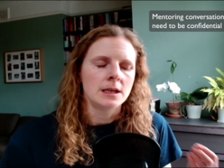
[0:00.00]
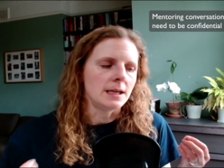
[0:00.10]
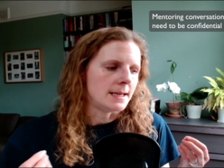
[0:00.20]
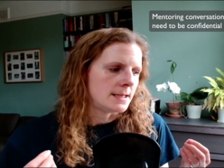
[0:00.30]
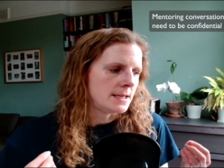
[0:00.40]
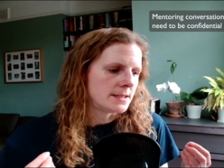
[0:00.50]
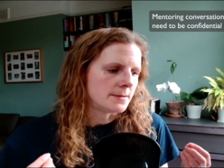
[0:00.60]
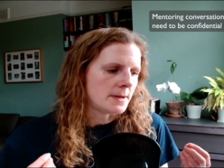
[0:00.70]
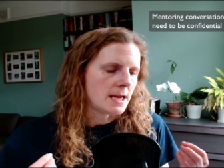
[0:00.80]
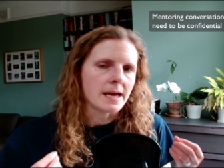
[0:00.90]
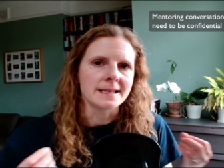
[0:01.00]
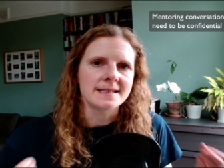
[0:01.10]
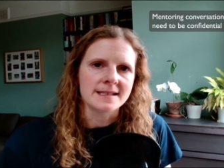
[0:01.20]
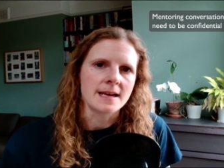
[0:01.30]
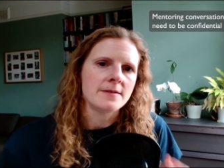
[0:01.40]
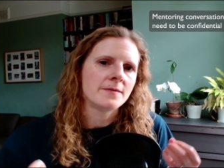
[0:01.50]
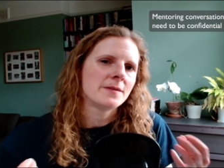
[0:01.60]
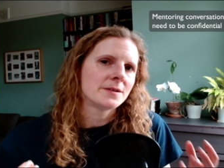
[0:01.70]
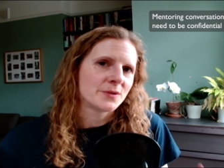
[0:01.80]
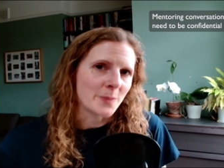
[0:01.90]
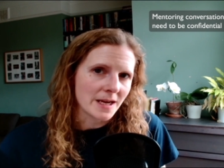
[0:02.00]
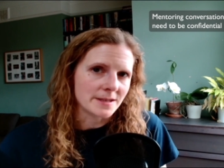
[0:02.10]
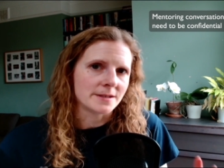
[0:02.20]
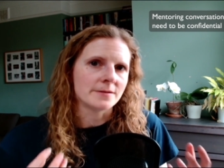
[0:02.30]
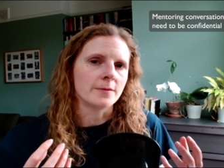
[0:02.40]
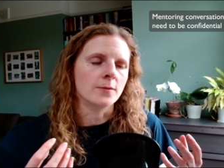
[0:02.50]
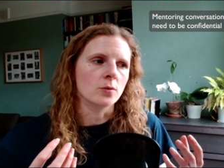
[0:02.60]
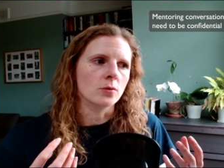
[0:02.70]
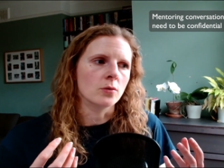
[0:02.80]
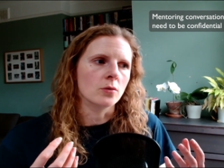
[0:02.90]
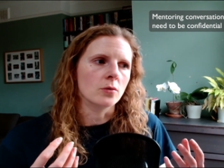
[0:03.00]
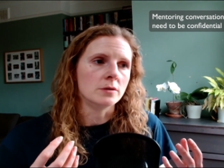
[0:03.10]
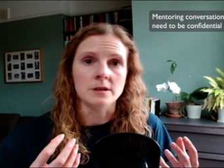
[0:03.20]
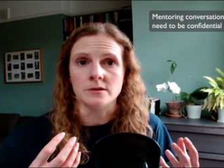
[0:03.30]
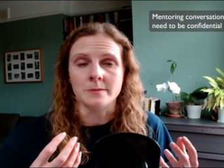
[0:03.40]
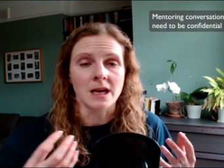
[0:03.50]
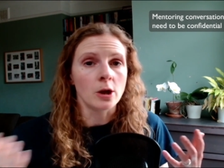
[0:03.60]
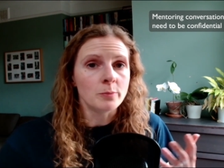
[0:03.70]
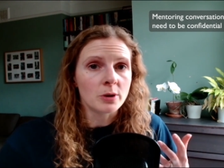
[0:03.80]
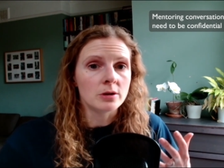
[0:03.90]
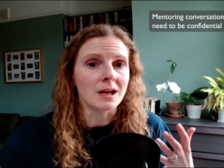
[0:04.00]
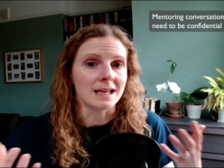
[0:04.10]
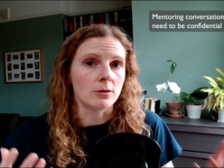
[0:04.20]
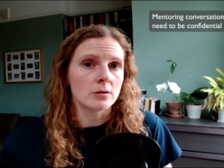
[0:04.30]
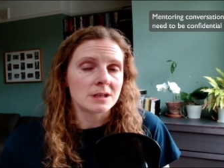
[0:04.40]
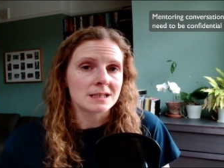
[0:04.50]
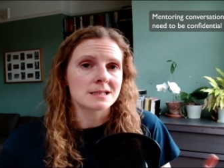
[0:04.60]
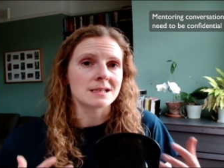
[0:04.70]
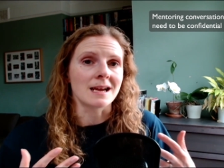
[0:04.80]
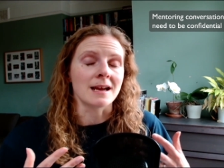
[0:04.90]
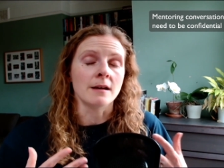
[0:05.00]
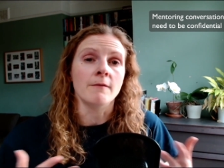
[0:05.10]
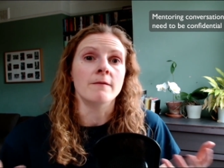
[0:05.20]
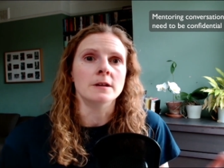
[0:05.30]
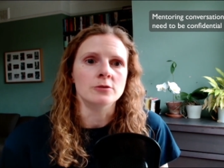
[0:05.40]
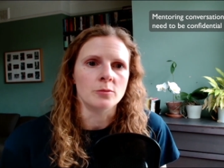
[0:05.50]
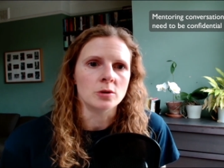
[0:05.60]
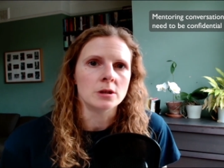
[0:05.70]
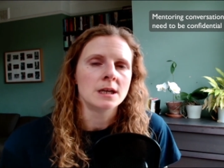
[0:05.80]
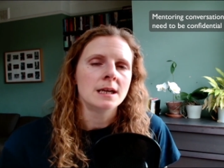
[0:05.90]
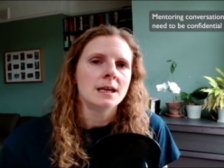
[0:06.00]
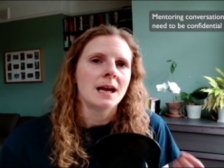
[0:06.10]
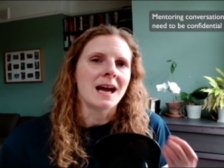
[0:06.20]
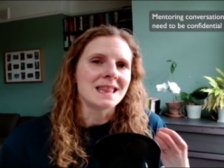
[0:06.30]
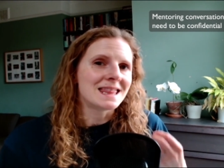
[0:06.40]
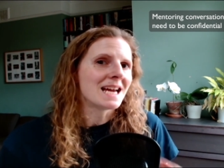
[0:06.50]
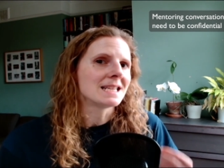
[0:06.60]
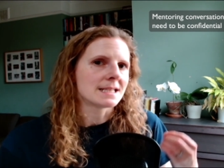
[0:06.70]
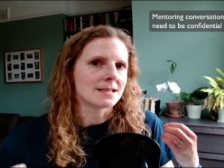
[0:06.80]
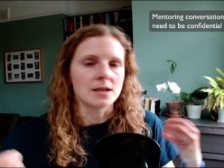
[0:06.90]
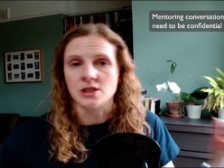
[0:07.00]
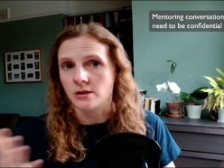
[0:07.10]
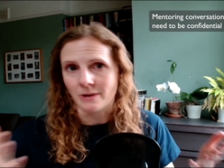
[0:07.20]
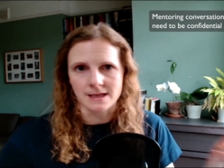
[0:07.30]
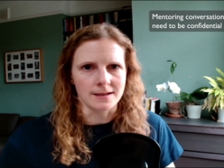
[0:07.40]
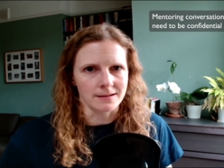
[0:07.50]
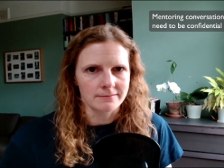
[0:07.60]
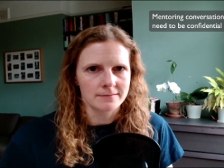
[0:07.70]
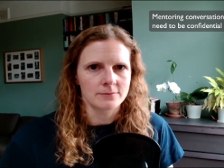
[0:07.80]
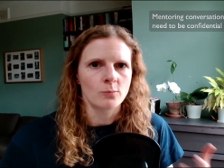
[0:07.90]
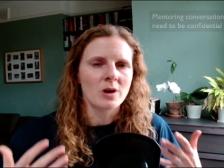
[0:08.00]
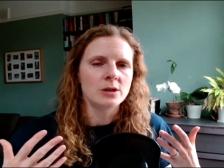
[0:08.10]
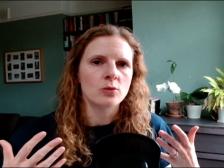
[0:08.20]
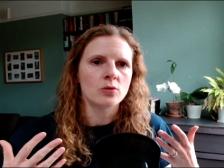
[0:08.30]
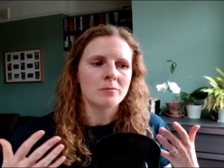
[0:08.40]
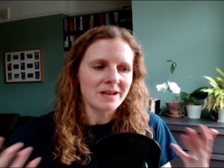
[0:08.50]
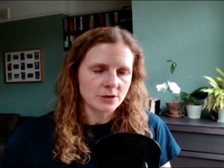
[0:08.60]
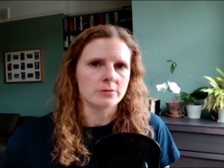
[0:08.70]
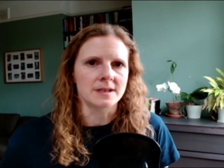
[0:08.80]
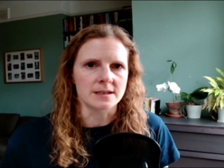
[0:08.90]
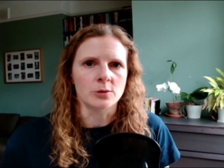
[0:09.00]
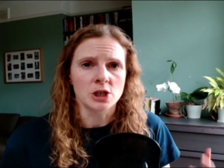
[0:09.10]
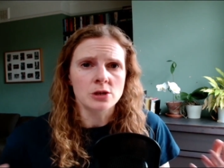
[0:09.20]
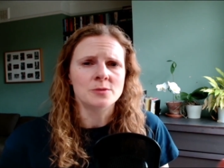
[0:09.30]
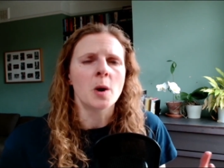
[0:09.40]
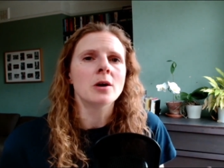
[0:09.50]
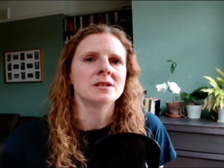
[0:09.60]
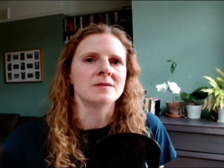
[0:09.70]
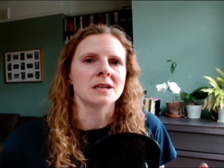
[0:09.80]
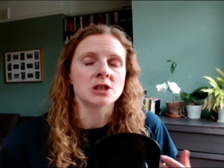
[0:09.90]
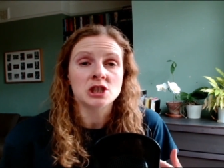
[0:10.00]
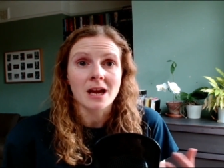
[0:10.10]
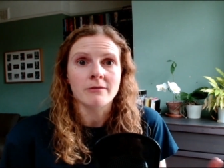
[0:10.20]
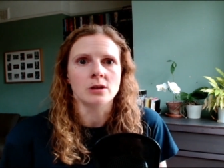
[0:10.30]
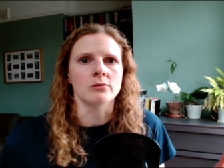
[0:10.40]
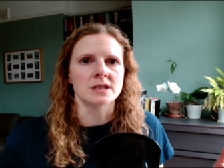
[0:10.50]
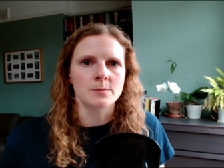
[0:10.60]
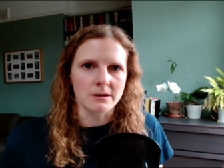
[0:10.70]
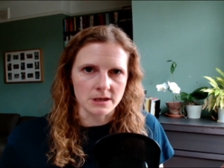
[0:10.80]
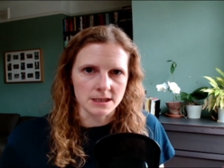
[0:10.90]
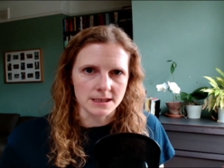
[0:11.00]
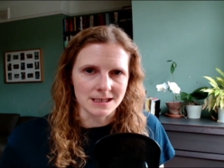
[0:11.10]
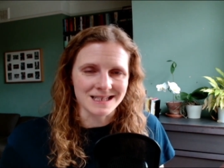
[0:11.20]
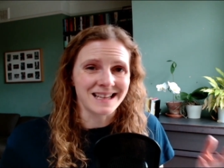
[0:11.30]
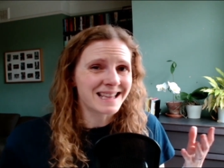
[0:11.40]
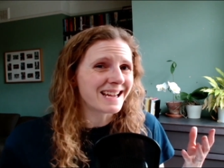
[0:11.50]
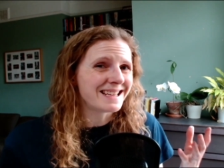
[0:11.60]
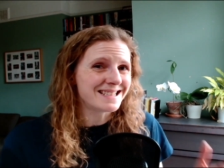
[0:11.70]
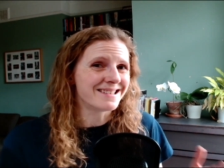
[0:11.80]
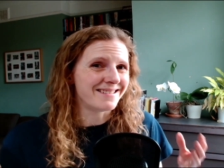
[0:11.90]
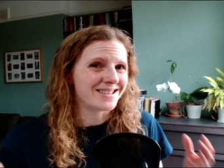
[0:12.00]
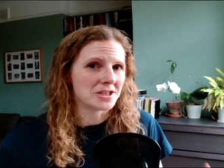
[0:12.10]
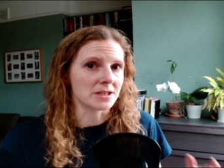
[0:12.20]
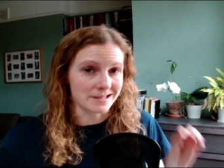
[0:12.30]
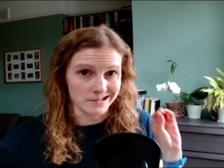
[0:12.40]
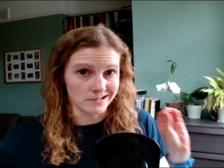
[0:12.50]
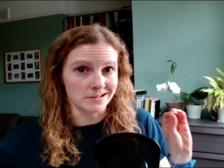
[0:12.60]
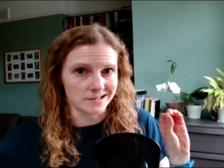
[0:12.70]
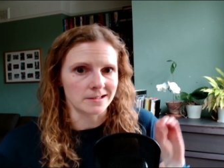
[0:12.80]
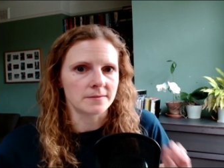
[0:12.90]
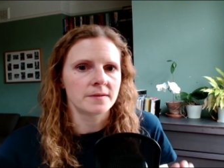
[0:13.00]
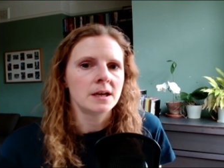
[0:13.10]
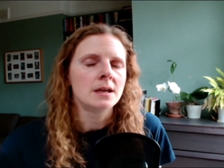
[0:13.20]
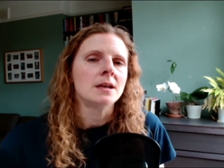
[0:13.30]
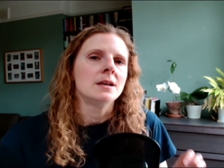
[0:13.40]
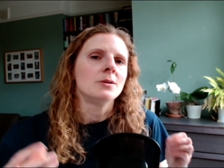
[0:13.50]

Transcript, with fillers: It needs to be a safe space for you to be open and honest and vulnerable, and that's a two-way thing. When you're mentoring someone, a huge part of that is sharing your experiences, and that isn't just the good stuff.